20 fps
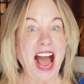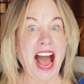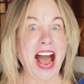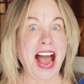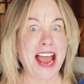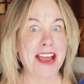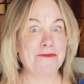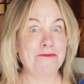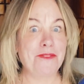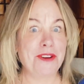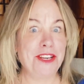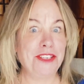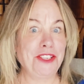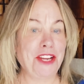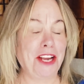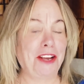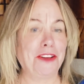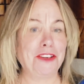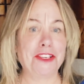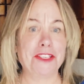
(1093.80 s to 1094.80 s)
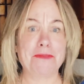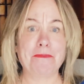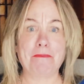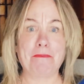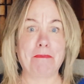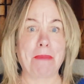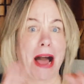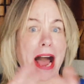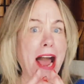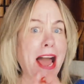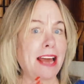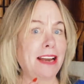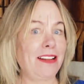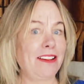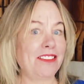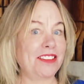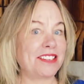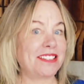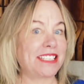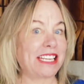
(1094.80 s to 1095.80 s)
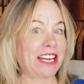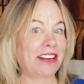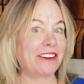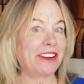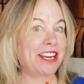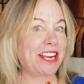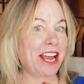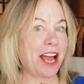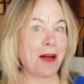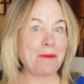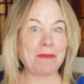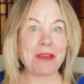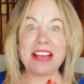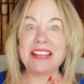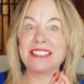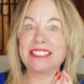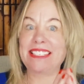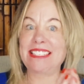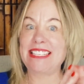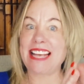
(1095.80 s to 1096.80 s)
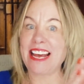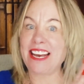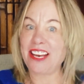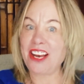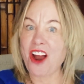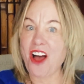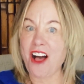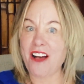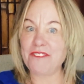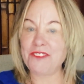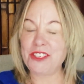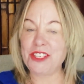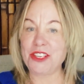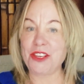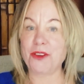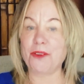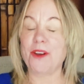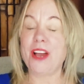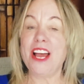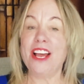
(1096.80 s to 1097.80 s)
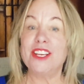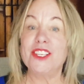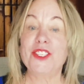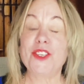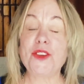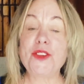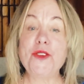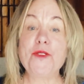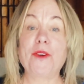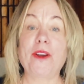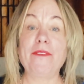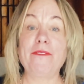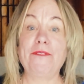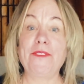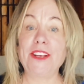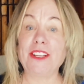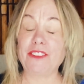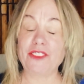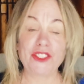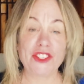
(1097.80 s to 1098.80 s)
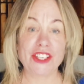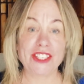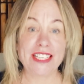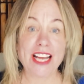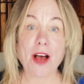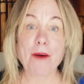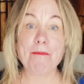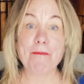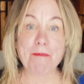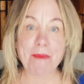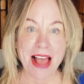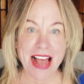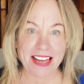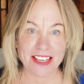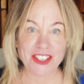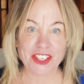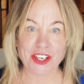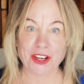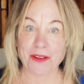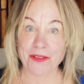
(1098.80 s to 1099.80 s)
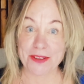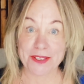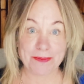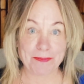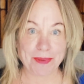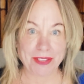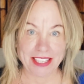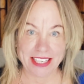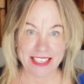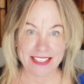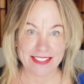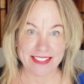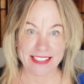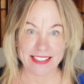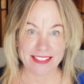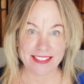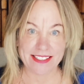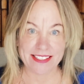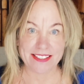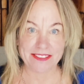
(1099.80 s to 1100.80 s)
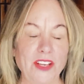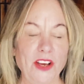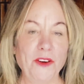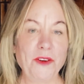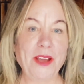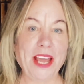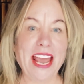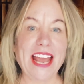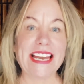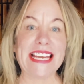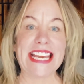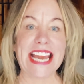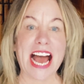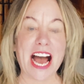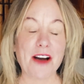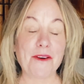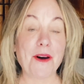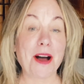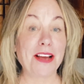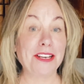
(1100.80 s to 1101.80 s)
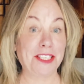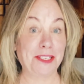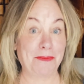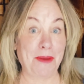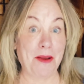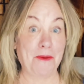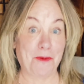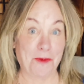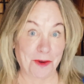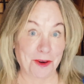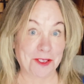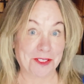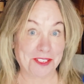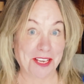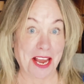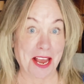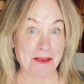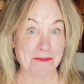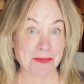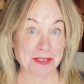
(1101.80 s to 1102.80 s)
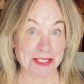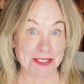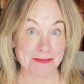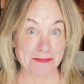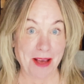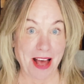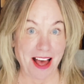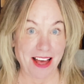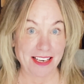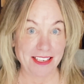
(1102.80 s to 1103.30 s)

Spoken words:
I wish I could just bottle this area up and send it off to you so you could feel just how magical this place is. Okay, now on to my worst camping spot.